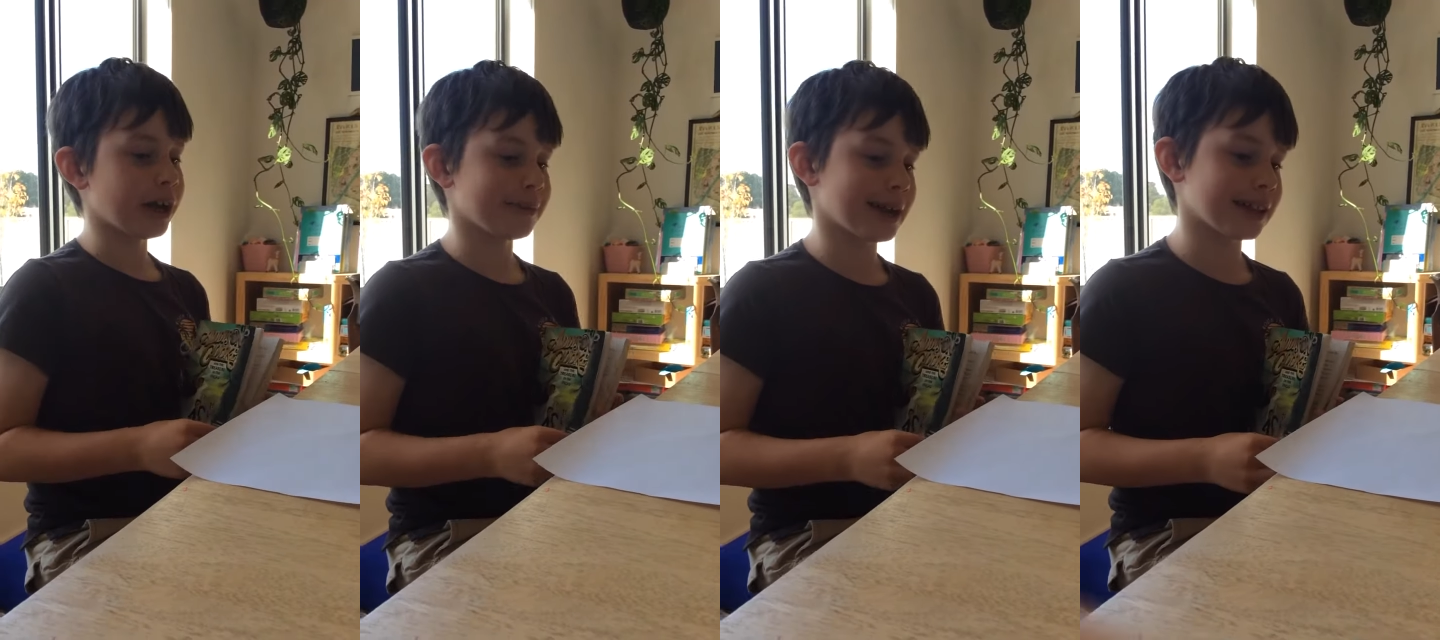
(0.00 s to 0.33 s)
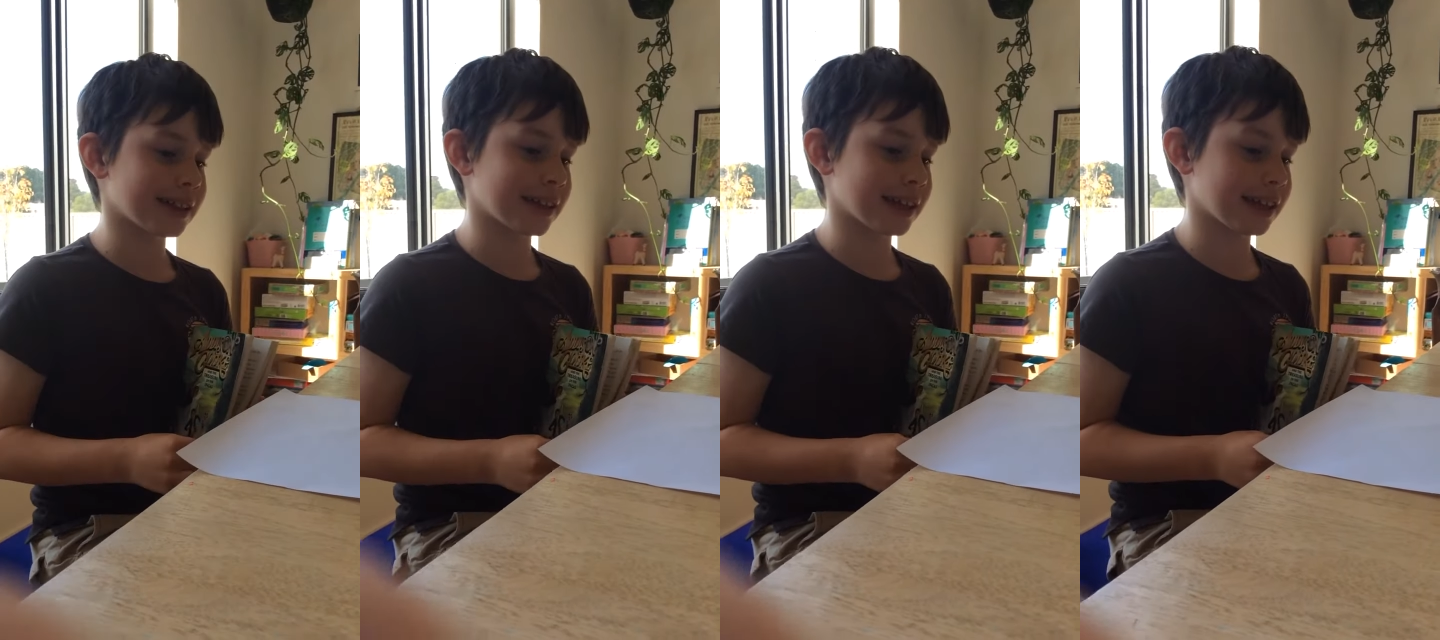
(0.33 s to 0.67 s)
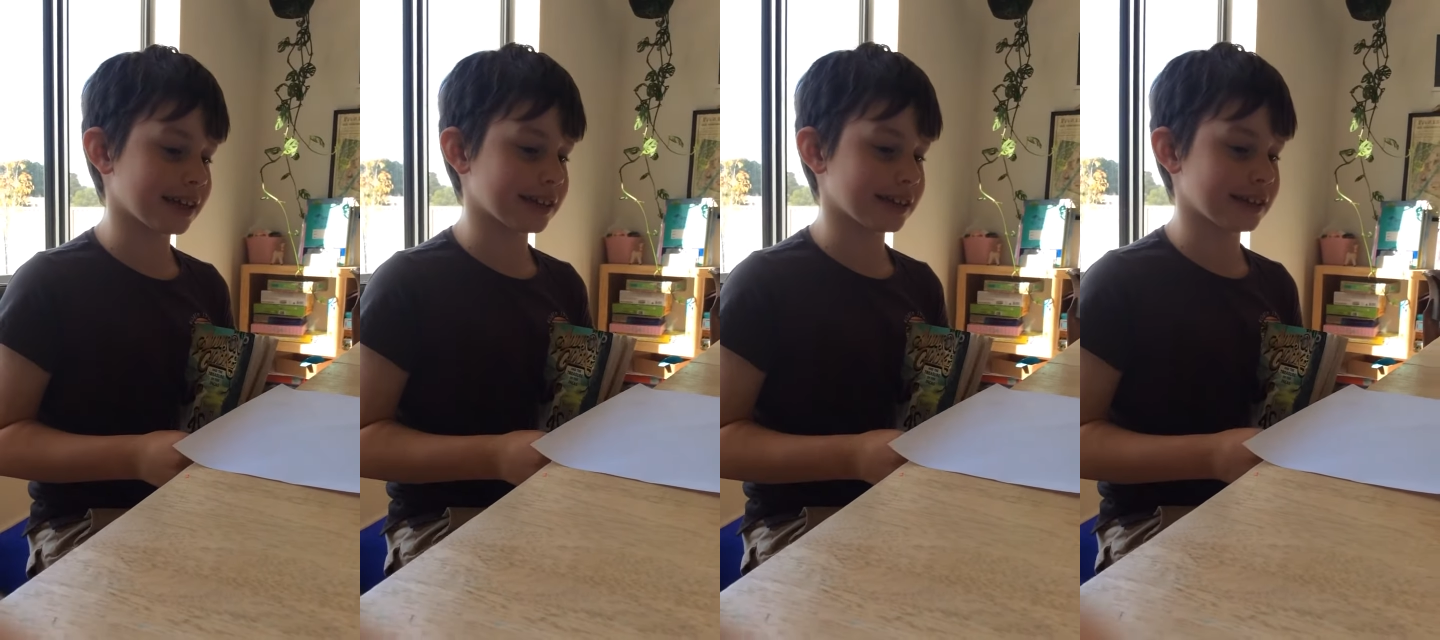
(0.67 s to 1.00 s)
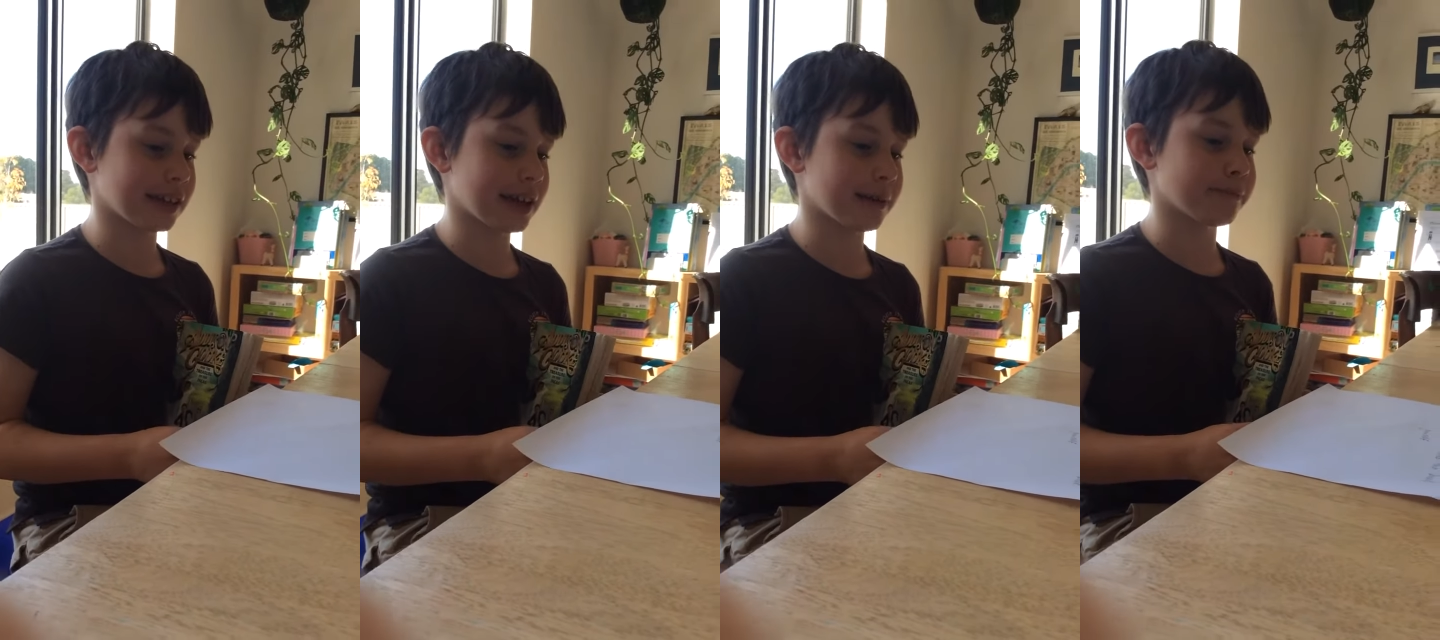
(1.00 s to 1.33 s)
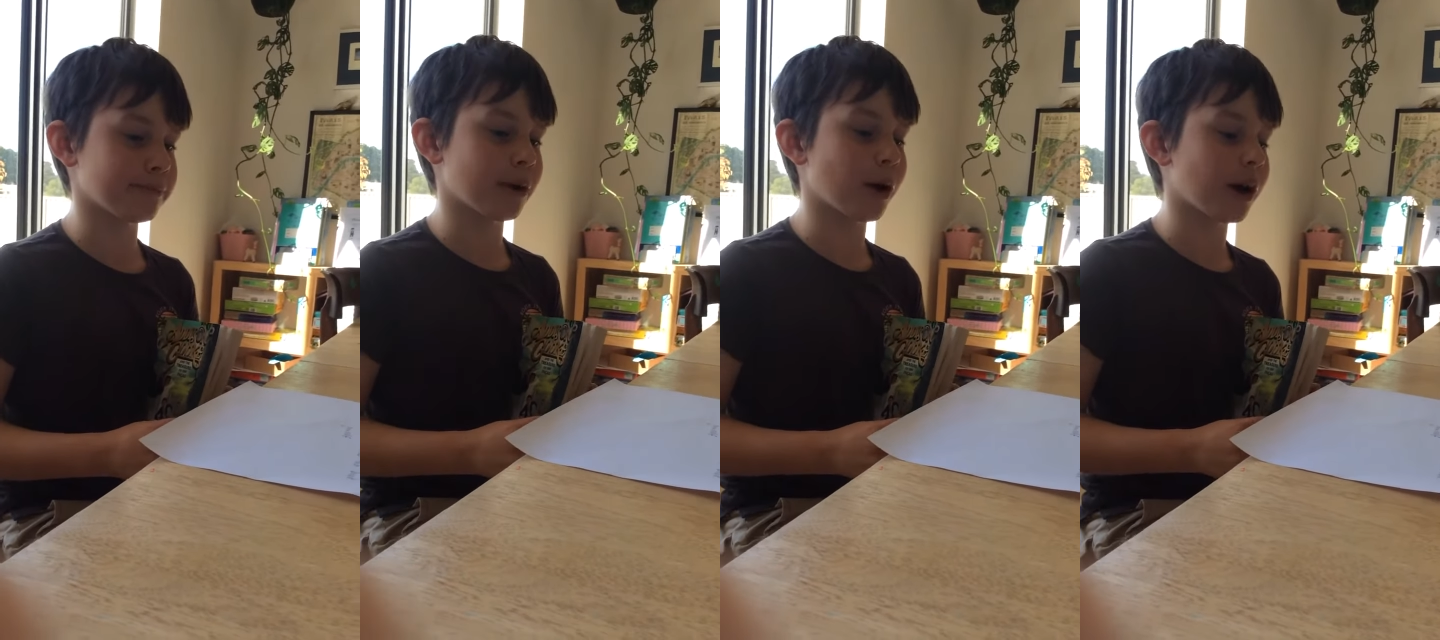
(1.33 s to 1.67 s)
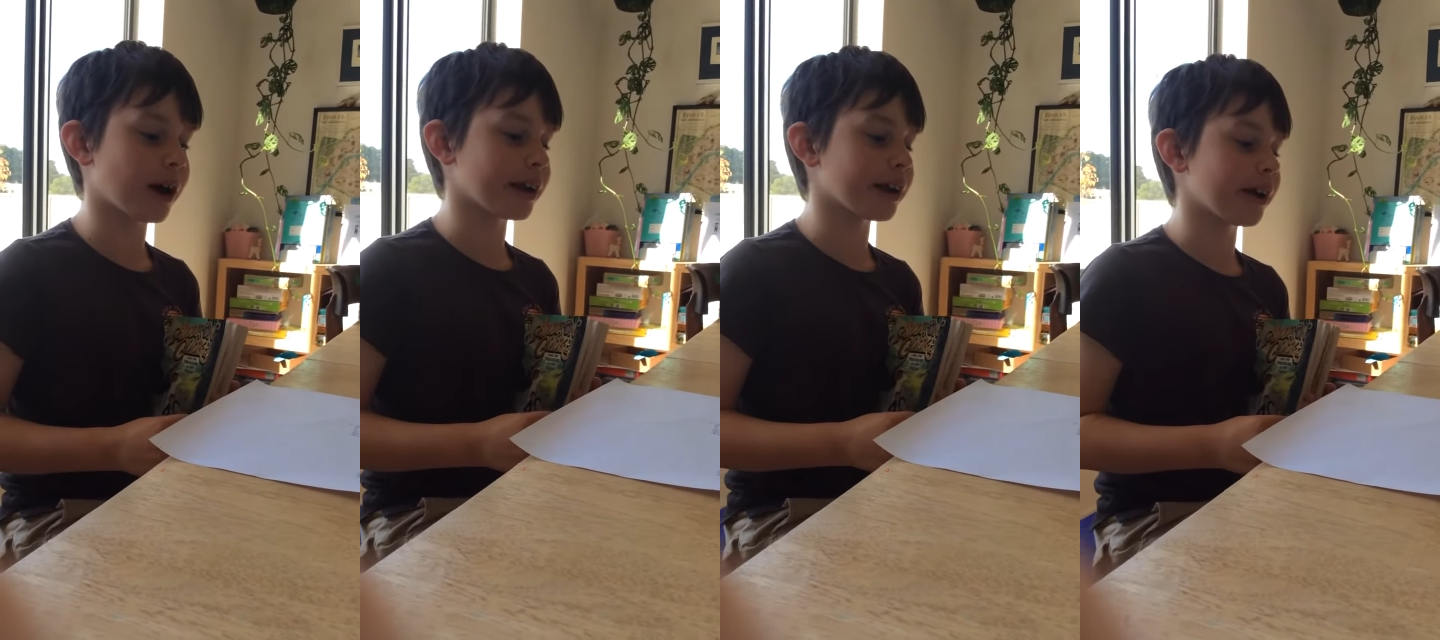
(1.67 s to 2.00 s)
about the Incan
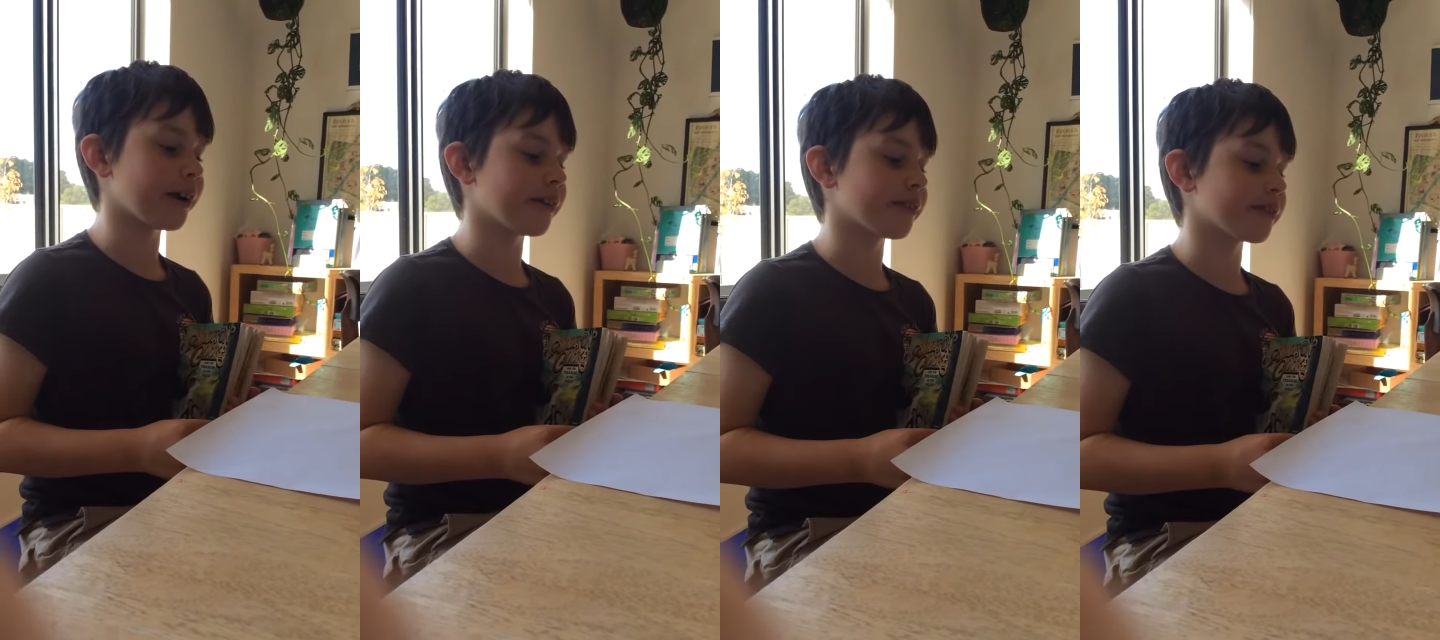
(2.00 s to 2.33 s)
Empire.